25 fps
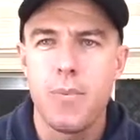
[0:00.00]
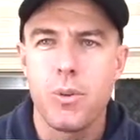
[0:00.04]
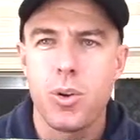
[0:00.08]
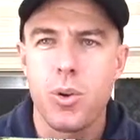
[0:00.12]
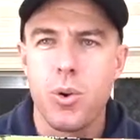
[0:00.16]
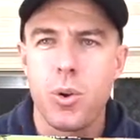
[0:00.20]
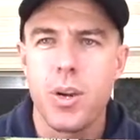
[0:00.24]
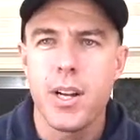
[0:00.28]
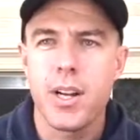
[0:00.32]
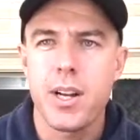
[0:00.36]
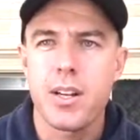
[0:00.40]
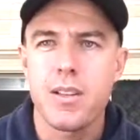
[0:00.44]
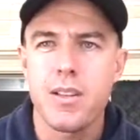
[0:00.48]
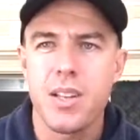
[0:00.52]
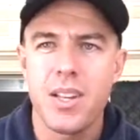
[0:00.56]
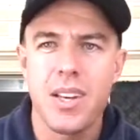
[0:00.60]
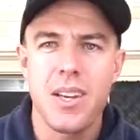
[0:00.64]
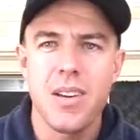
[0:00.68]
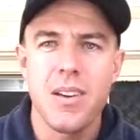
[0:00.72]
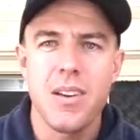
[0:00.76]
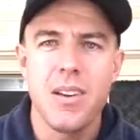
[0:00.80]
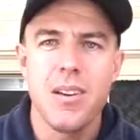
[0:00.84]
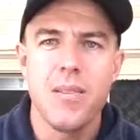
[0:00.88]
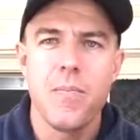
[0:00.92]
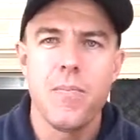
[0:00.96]

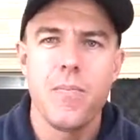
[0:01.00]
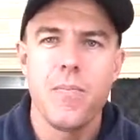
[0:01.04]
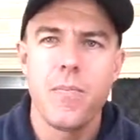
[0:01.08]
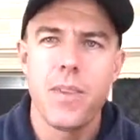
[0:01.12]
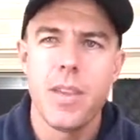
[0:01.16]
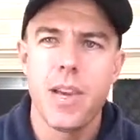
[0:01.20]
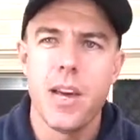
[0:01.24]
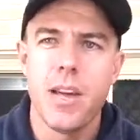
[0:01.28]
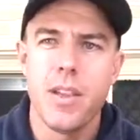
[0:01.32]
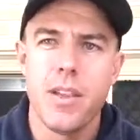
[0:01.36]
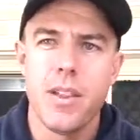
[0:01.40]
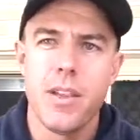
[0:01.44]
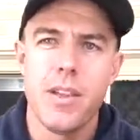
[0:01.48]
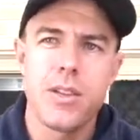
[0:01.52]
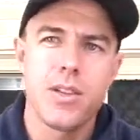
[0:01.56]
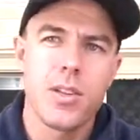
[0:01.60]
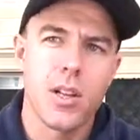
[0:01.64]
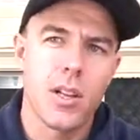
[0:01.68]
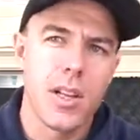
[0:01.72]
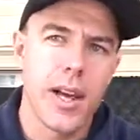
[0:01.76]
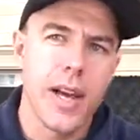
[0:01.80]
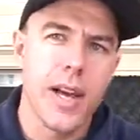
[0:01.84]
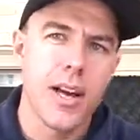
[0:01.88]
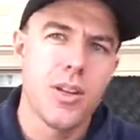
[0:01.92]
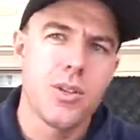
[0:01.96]
Critically, this
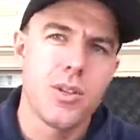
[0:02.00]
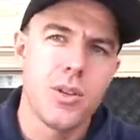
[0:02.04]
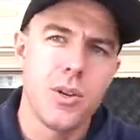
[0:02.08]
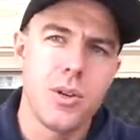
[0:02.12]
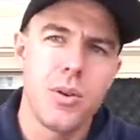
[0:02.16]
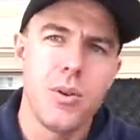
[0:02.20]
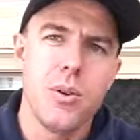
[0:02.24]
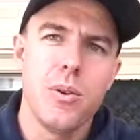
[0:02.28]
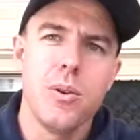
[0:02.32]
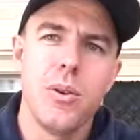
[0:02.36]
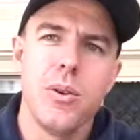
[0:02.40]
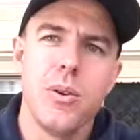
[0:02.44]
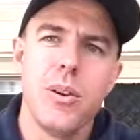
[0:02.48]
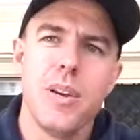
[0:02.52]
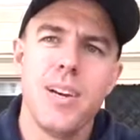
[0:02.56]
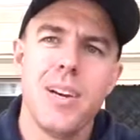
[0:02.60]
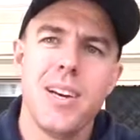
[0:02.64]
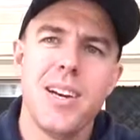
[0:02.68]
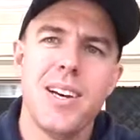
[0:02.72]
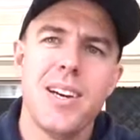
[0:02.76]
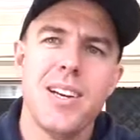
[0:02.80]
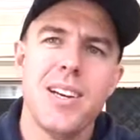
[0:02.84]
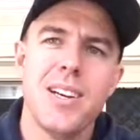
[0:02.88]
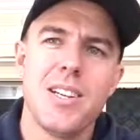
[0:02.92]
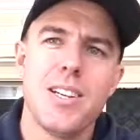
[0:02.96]
allows you
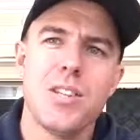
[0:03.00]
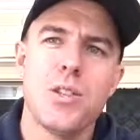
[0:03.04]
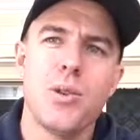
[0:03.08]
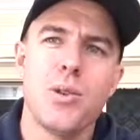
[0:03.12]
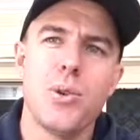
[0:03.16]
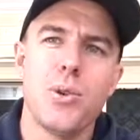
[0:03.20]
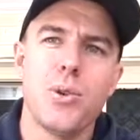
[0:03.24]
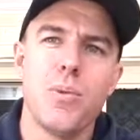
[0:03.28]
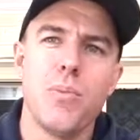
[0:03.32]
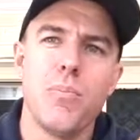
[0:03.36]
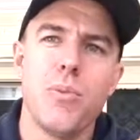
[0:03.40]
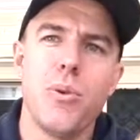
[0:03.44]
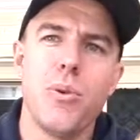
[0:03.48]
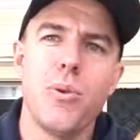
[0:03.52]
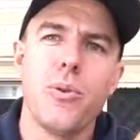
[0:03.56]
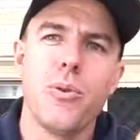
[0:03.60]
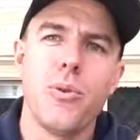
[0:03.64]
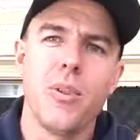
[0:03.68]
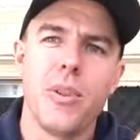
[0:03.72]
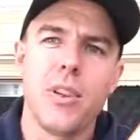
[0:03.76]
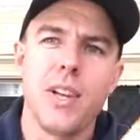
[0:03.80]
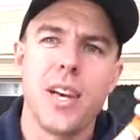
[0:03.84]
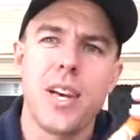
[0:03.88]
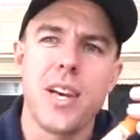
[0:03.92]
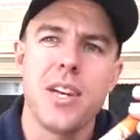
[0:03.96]
to put
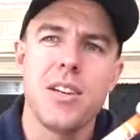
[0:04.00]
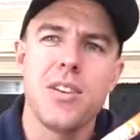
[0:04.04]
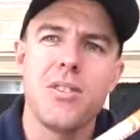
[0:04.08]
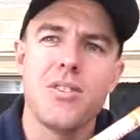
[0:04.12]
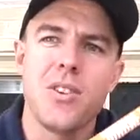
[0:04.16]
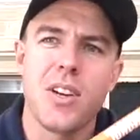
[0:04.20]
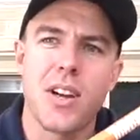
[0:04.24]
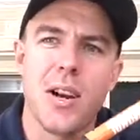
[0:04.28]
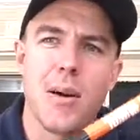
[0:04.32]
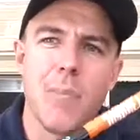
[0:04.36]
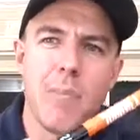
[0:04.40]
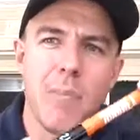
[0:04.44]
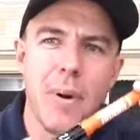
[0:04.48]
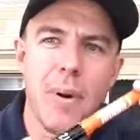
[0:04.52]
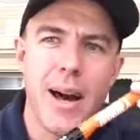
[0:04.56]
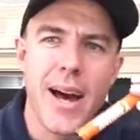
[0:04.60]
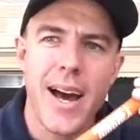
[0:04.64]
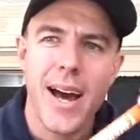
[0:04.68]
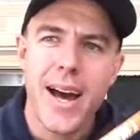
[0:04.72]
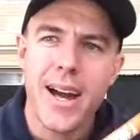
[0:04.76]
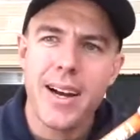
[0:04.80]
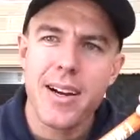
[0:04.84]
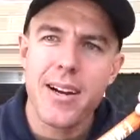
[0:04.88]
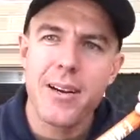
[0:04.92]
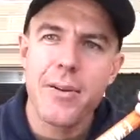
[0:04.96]
these in a
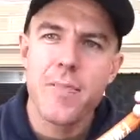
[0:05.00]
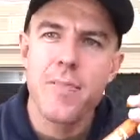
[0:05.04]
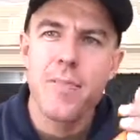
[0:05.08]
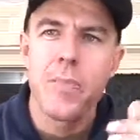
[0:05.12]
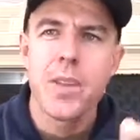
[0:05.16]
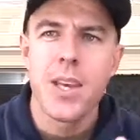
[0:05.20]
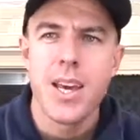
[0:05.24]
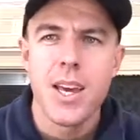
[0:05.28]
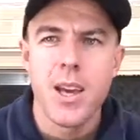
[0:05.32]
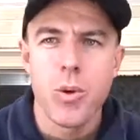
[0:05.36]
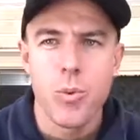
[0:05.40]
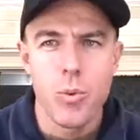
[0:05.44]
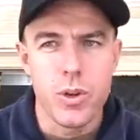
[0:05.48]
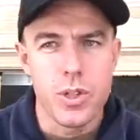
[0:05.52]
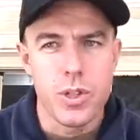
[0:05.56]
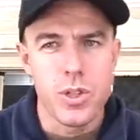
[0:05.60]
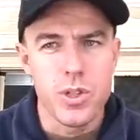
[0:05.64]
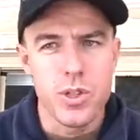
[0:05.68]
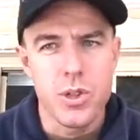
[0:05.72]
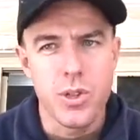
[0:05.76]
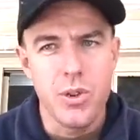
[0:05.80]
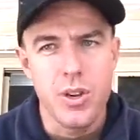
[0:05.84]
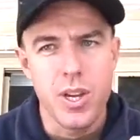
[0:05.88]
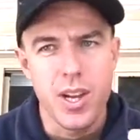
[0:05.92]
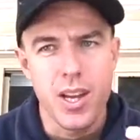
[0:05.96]
bag, which
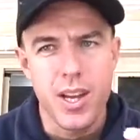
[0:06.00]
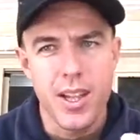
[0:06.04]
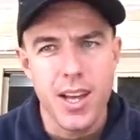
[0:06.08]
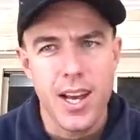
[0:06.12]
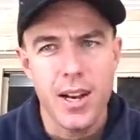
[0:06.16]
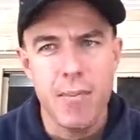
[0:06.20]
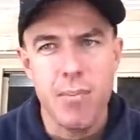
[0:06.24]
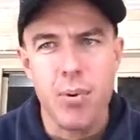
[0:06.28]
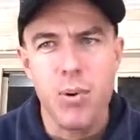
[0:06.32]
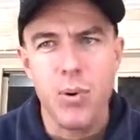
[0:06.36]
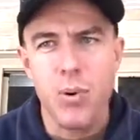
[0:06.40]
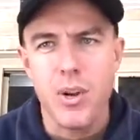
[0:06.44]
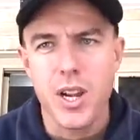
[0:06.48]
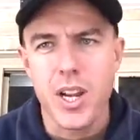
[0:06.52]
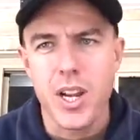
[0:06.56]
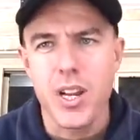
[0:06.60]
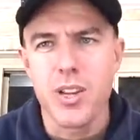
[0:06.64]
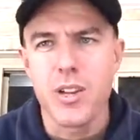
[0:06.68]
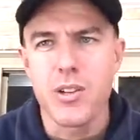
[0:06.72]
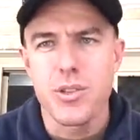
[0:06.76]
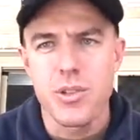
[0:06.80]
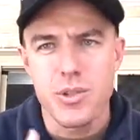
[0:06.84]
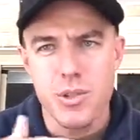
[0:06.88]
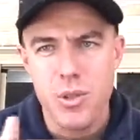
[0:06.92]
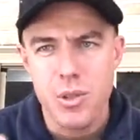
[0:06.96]
you can then put in
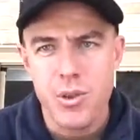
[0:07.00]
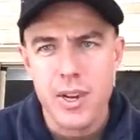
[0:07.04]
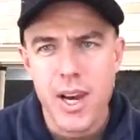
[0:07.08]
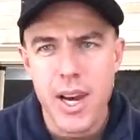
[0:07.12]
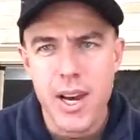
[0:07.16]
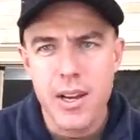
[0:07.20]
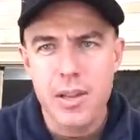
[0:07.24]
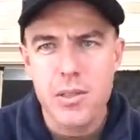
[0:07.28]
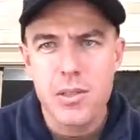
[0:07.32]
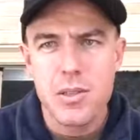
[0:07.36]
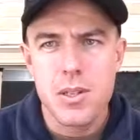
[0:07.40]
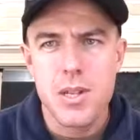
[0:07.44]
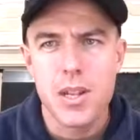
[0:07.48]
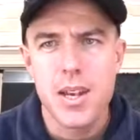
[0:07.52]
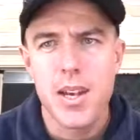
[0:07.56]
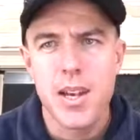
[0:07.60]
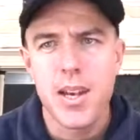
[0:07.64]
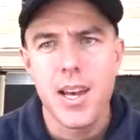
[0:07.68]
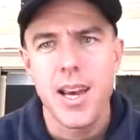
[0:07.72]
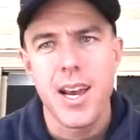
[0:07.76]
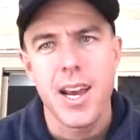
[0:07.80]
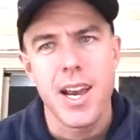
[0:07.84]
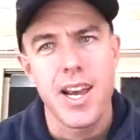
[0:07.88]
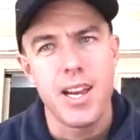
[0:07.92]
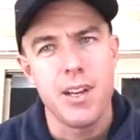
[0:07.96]
your suitcase
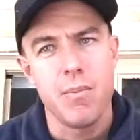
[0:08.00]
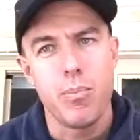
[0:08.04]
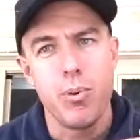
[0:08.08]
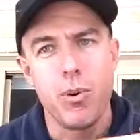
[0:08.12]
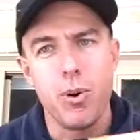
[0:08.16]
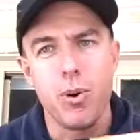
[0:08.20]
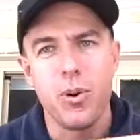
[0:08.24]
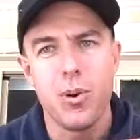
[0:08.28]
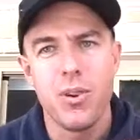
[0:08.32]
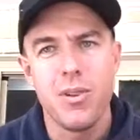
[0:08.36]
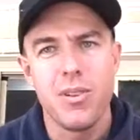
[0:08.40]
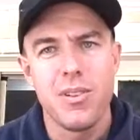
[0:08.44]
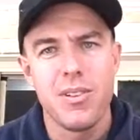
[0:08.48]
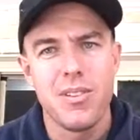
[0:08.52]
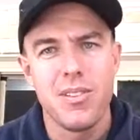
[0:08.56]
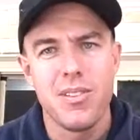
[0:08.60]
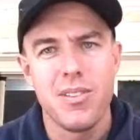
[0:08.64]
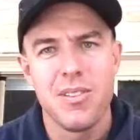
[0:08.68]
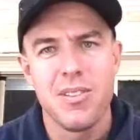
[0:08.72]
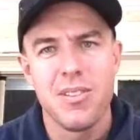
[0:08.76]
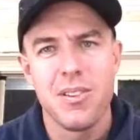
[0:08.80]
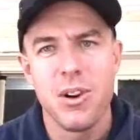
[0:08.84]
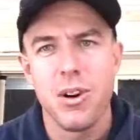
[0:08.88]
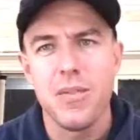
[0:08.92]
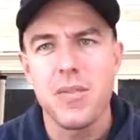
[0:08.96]
and put
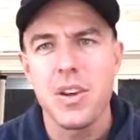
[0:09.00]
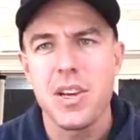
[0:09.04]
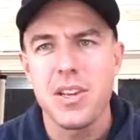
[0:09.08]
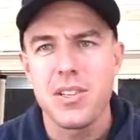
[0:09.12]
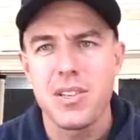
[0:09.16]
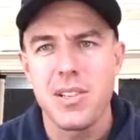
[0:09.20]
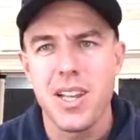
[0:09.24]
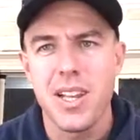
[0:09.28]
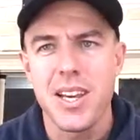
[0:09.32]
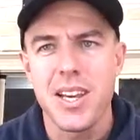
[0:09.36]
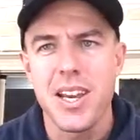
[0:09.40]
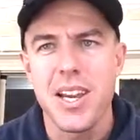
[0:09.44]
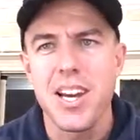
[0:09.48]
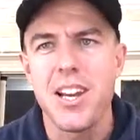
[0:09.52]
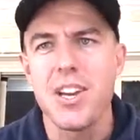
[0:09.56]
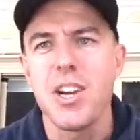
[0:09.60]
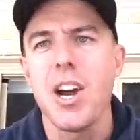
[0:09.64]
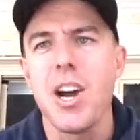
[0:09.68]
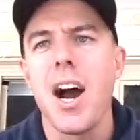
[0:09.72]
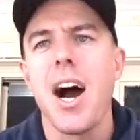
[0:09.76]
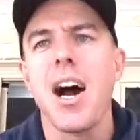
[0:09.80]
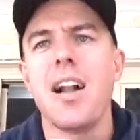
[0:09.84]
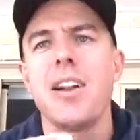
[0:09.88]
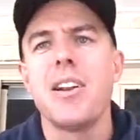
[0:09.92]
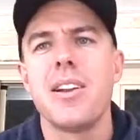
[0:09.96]
obviously in
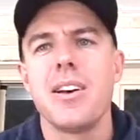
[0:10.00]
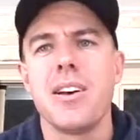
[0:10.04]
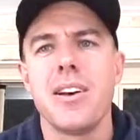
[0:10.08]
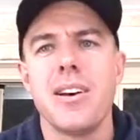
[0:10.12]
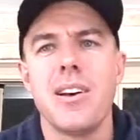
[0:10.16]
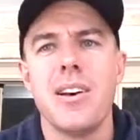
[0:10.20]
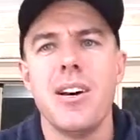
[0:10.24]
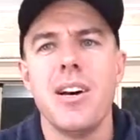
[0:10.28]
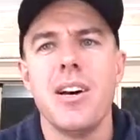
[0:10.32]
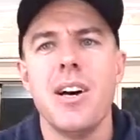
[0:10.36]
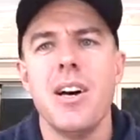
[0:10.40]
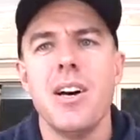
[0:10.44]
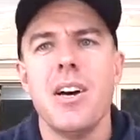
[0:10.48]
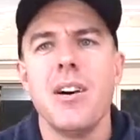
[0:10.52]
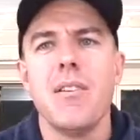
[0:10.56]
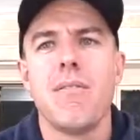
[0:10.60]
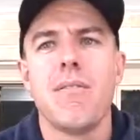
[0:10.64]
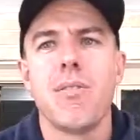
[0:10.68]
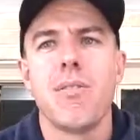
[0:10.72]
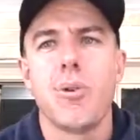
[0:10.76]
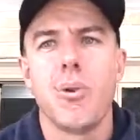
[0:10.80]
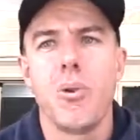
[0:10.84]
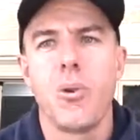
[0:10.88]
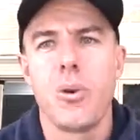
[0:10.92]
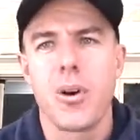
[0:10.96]
your
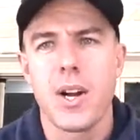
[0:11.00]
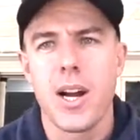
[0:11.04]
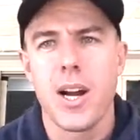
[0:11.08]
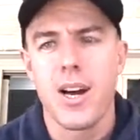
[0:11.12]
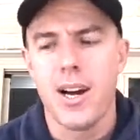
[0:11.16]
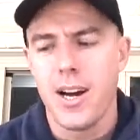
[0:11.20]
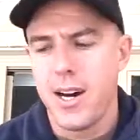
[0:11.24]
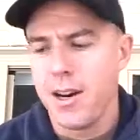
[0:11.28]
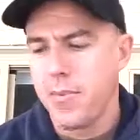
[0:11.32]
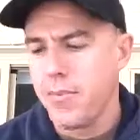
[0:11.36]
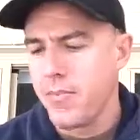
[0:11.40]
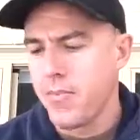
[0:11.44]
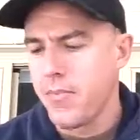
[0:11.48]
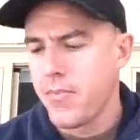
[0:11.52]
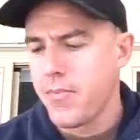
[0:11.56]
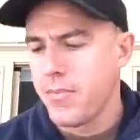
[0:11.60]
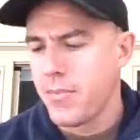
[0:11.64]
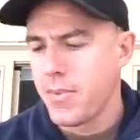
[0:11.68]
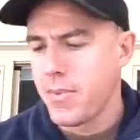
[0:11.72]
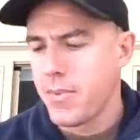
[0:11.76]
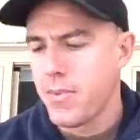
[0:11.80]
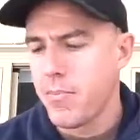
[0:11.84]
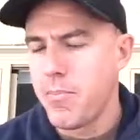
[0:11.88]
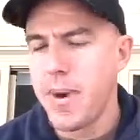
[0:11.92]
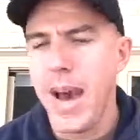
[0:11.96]
underfloor
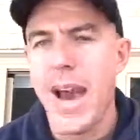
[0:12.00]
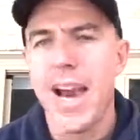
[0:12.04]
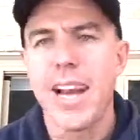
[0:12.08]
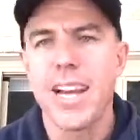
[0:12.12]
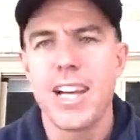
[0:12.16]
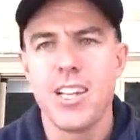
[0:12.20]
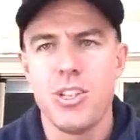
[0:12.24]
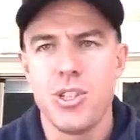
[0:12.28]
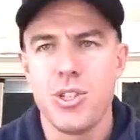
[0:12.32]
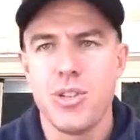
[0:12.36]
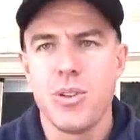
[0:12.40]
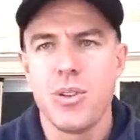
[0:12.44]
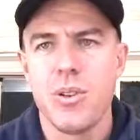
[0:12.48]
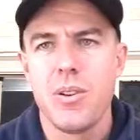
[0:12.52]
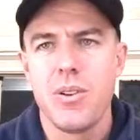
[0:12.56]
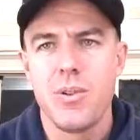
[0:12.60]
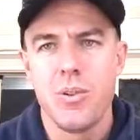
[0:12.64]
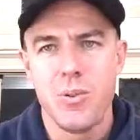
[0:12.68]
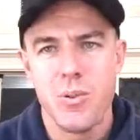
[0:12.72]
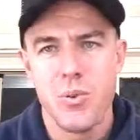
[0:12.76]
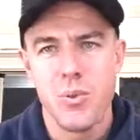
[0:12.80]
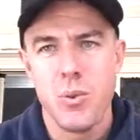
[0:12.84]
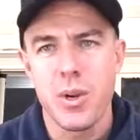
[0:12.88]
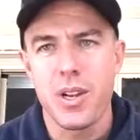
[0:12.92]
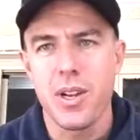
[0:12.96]
baggage
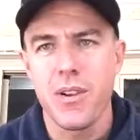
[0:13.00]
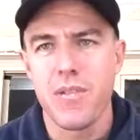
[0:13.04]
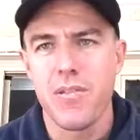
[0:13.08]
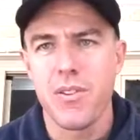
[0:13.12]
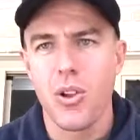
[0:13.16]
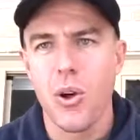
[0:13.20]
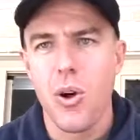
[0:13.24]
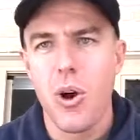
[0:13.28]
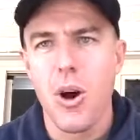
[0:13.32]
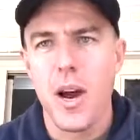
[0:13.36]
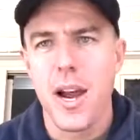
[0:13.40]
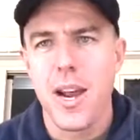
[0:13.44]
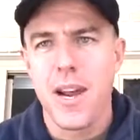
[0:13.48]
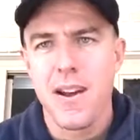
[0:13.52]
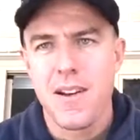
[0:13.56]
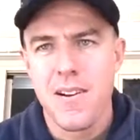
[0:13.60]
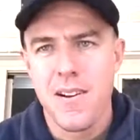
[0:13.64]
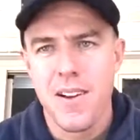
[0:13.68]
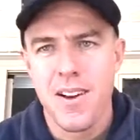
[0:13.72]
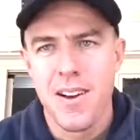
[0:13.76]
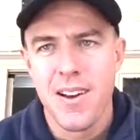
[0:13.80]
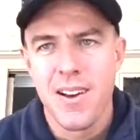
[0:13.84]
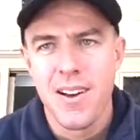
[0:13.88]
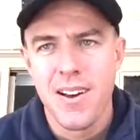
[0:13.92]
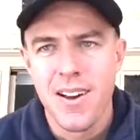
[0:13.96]
when you fly.
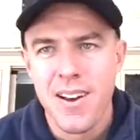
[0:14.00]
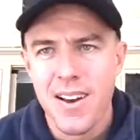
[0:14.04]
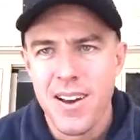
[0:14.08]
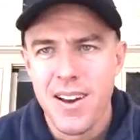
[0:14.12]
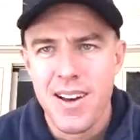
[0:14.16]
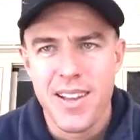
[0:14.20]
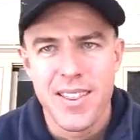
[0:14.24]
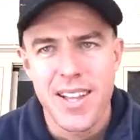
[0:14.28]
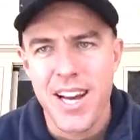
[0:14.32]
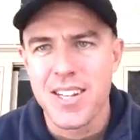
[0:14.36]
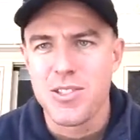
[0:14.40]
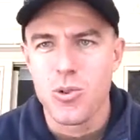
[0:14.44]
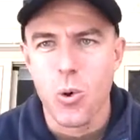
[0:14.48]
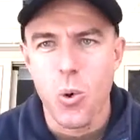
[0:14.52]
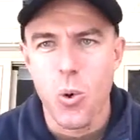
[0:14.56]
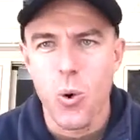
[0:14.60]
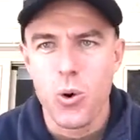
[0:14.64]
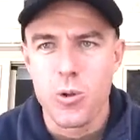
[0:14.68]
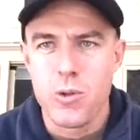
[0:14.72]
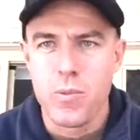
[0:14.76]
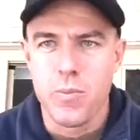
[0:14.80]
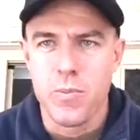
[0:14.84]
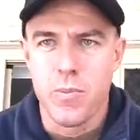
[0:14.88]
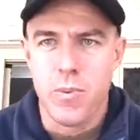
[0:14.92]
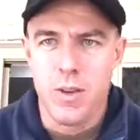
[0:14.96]
That's
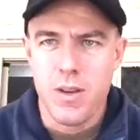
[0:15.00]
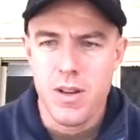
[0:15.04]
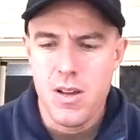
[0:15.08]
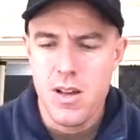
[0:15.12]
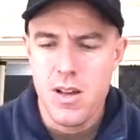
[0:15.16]
awesome.